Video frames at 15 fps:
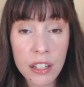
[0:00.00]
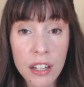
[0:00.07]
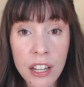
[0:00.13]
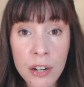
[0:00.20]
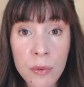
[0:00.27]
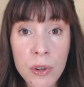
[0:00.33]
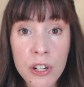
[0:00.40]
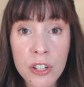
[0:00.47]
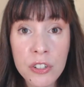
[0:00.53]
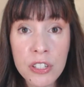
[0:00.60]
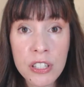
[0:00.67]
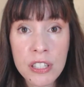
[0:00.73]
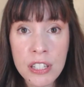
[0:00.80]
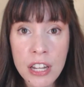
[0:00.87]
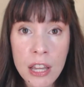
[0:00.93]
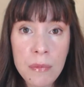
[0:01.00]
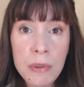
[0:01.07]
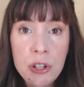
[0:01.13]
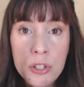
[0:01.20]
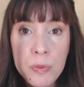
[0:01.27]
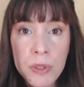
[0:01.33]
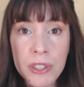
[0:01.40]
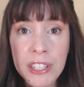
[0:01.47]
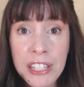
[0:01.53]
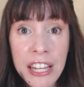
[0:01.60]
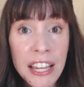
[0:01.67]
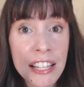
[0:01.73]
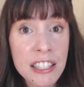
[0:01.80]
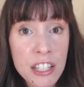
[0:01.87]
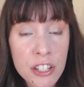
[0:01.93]
I didn't want to use it today because the
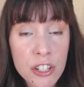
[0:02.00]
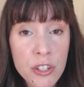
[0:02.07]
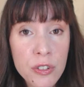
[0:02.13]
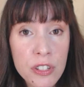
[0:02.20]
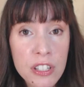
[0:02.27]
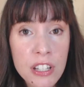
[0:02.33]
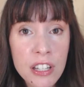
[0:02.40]
day I did use